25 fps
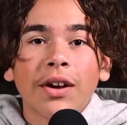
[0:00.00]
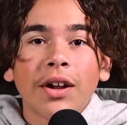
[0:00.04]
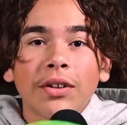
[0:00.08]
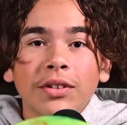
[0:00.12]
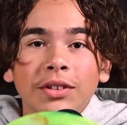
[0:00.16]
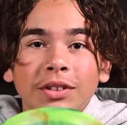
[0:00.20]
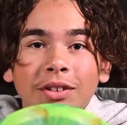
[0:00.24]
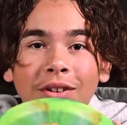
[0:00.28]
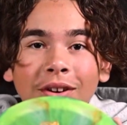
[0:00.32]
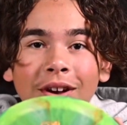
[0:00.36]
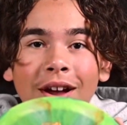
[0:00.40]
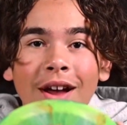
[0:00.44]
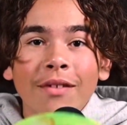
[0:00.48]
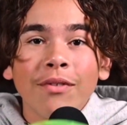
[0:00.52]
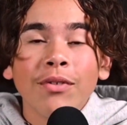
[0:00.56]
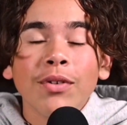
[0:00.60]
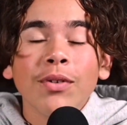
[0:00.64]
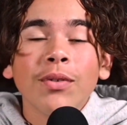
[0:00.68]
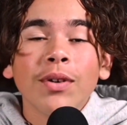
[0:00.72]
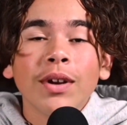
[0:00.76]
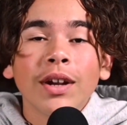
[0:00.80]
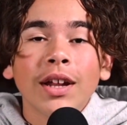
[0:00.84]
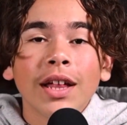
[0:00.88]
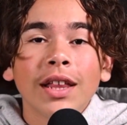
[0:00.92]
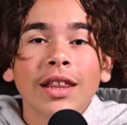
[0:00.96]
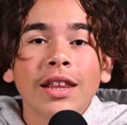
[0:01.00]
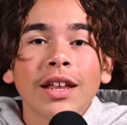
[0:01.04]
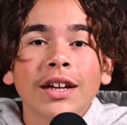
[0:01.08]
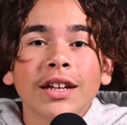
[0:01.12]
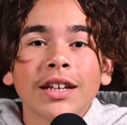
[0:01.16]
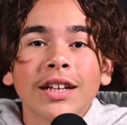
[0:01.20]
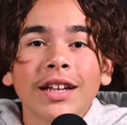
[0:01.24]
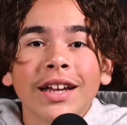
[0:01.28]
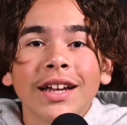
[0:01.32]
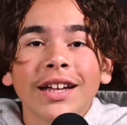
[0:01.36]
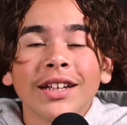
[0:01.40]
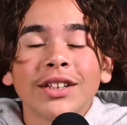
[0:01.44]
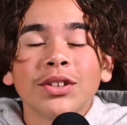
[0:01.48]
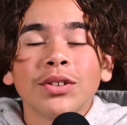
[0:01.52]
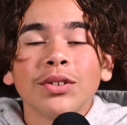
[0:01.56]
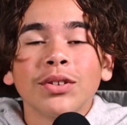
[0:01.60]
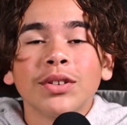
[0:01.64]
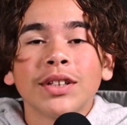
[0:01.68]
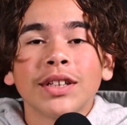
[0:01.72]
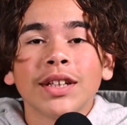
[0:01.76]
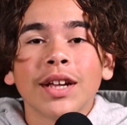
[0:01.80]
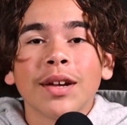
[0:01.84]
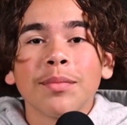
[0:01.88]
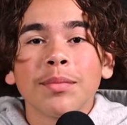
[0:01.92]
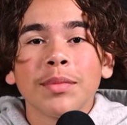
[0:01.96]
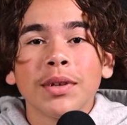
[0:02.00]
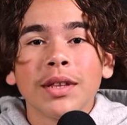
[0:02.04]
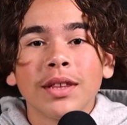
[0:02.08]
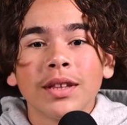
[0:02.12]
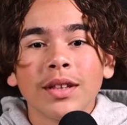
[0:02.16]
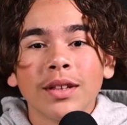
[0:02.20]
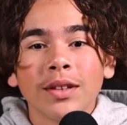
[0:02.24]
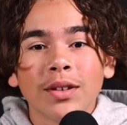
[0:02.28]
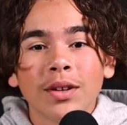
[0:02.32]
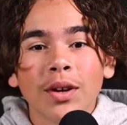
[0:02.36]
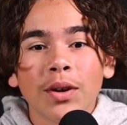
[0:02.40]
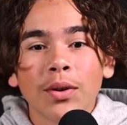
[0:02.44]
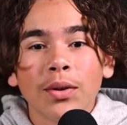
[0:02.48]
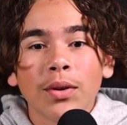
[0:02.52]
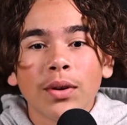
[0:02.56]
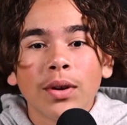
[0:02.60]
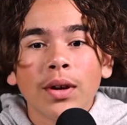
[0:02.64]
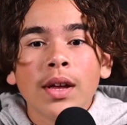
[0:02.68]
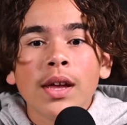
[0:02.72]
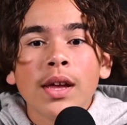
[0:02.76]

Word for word: out to everyone at Lucky Ace who sent me this goat.